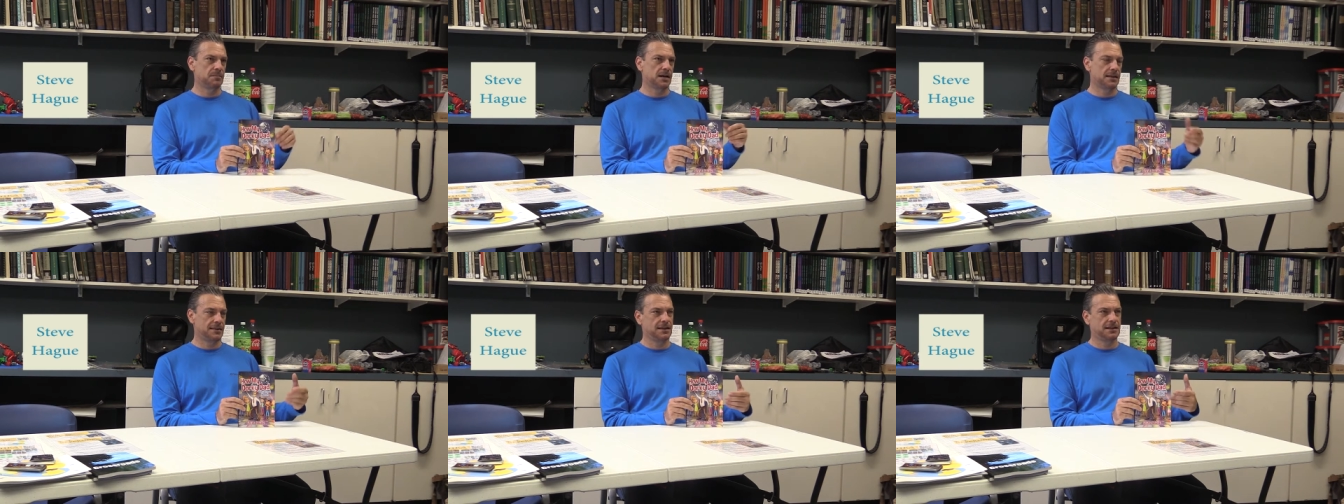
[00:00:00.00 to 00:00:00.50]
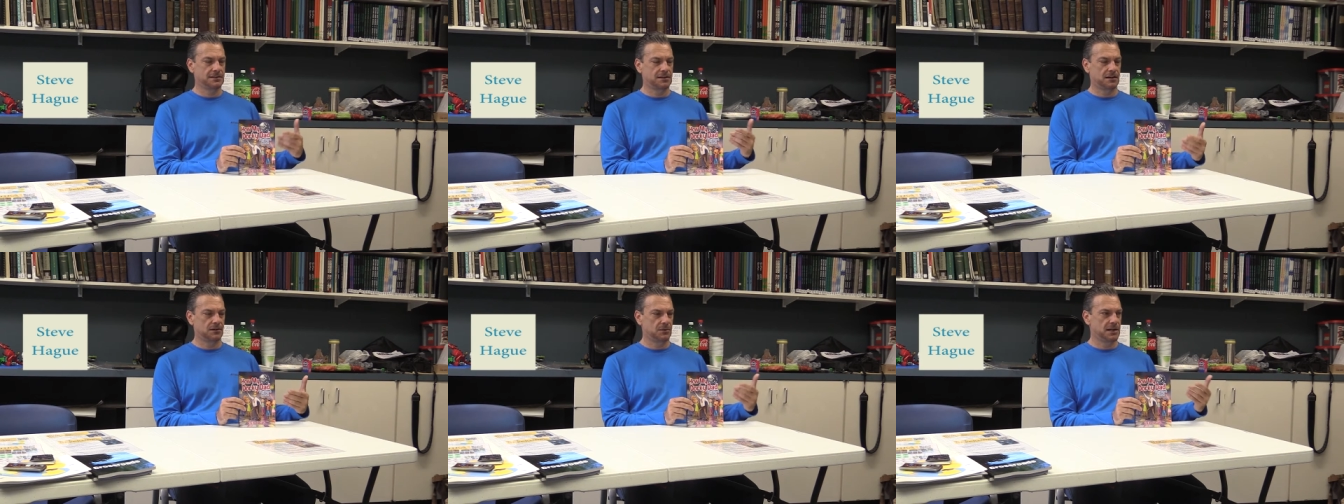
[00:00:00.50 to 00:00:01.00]
I think it's
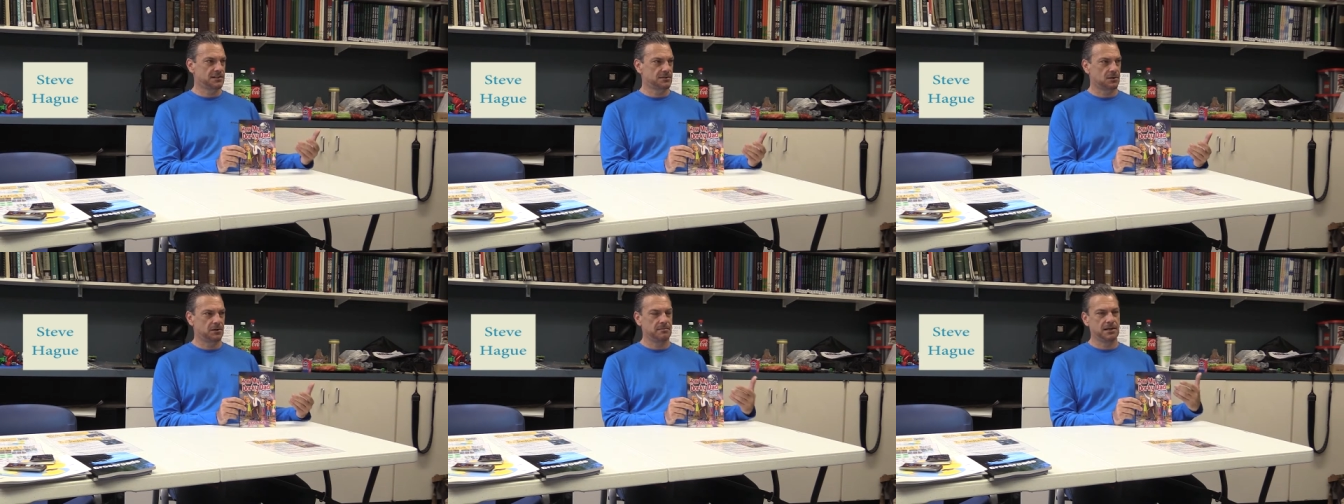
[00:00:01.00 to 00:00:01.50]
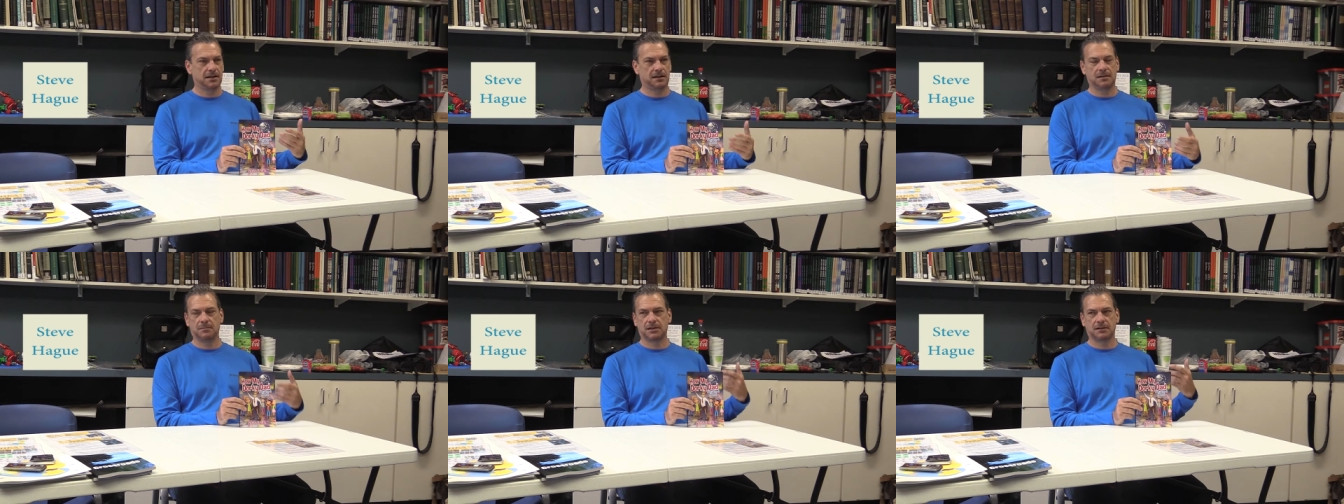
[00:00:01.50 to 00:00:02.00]
got a great story
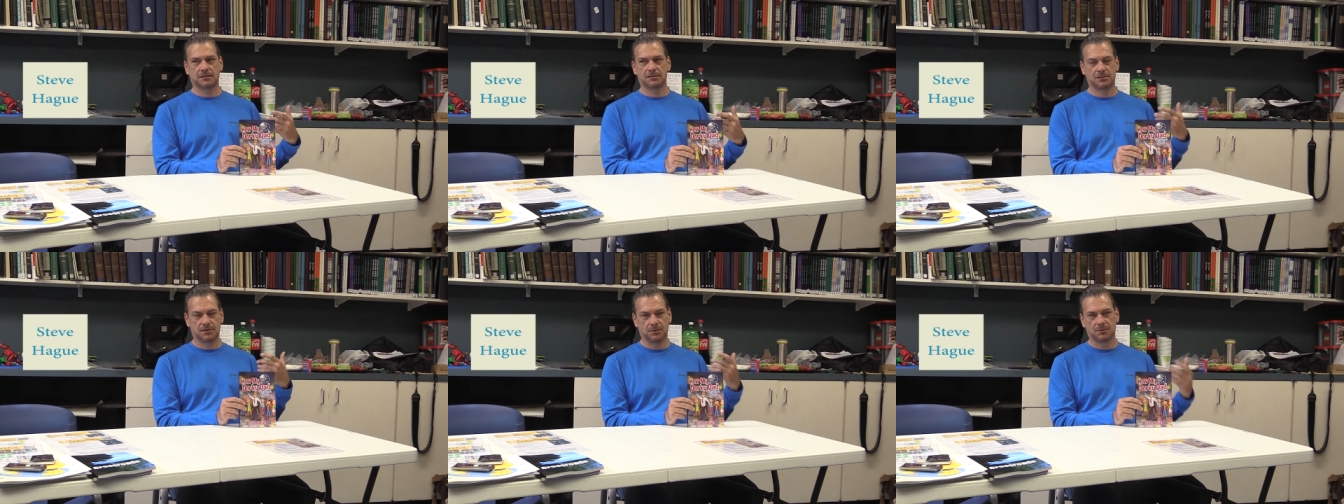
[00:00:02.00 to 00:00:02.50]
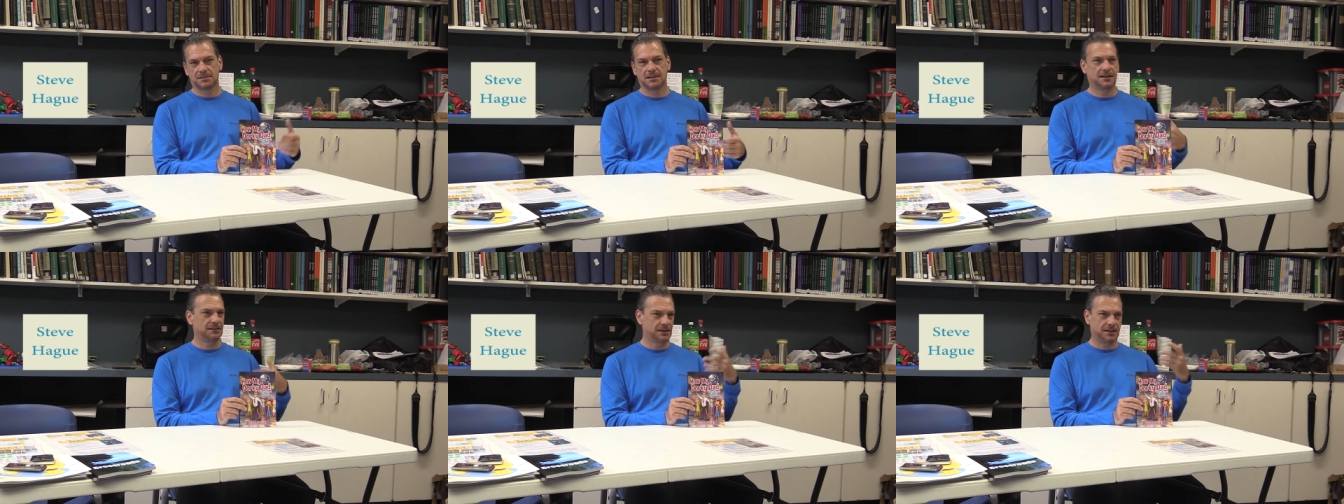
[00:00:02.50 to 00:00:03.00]
behind it because it shows that,